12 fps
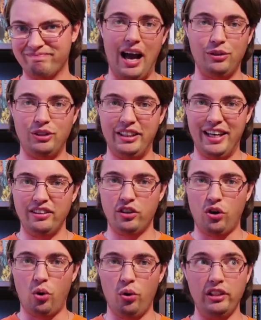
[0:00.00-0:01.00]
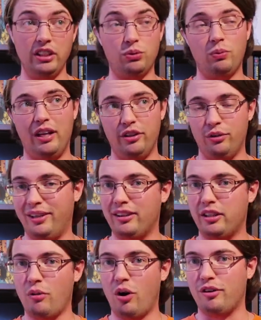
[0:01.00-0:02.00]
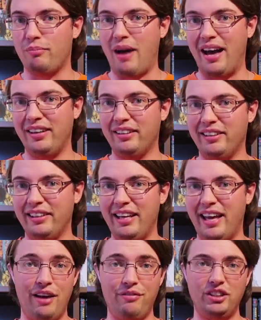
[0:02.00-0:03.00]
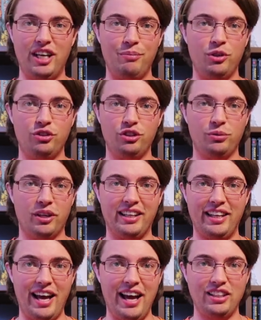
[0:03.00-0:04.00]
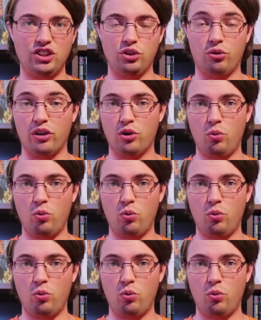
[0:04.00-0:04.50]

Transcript: How to get coins? Well, you get them automatically. Every time you're doing a class or a